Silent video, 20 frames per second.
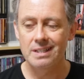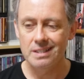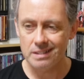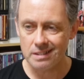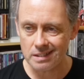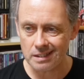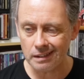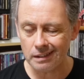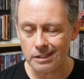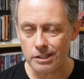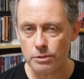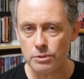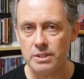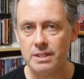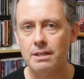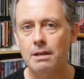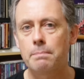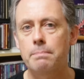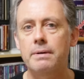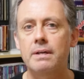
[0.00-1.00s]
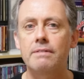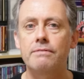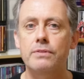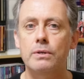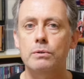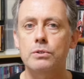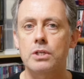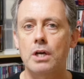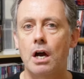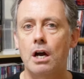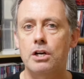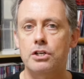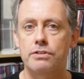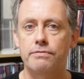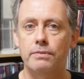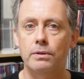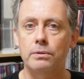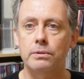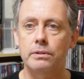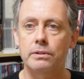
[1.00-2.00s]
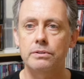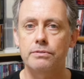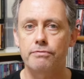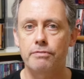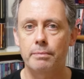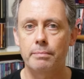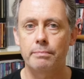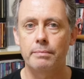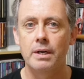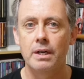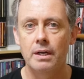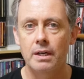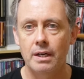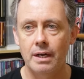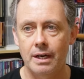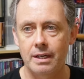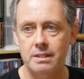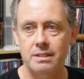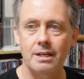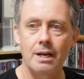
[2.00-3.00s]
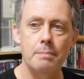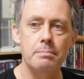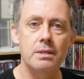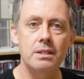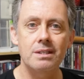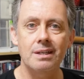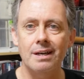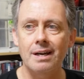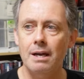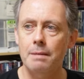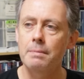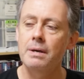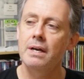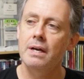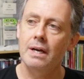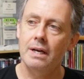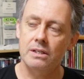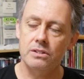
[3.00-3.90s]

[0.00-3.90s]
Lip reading: still using a bit of those harsh vocals from time to time,